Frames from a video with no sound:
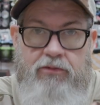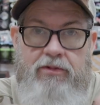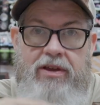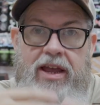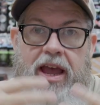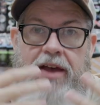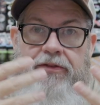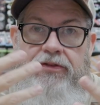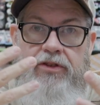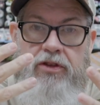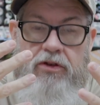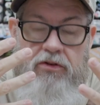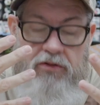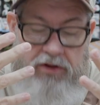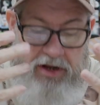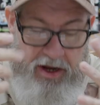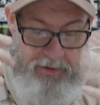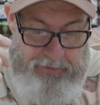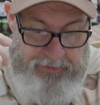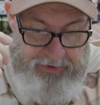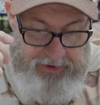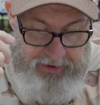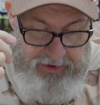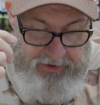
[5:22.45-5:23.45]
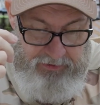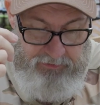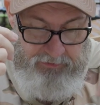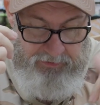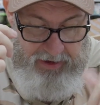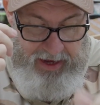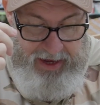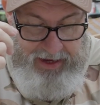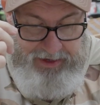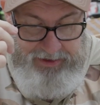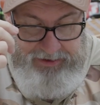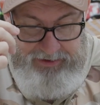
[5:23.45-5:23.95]
We have two companies,
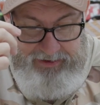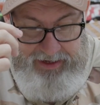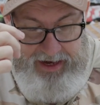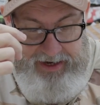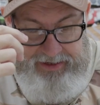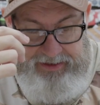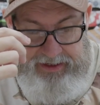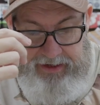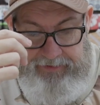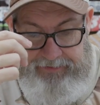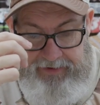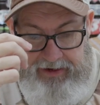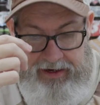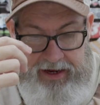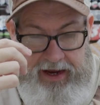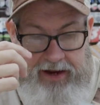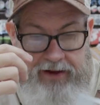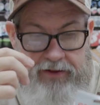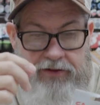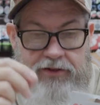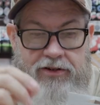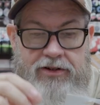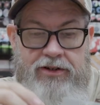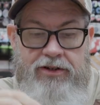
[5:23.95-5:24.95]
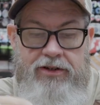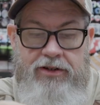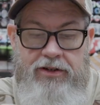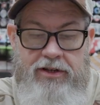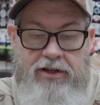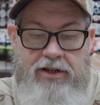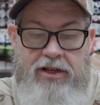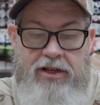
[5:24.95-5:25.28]
Scientific Anglers.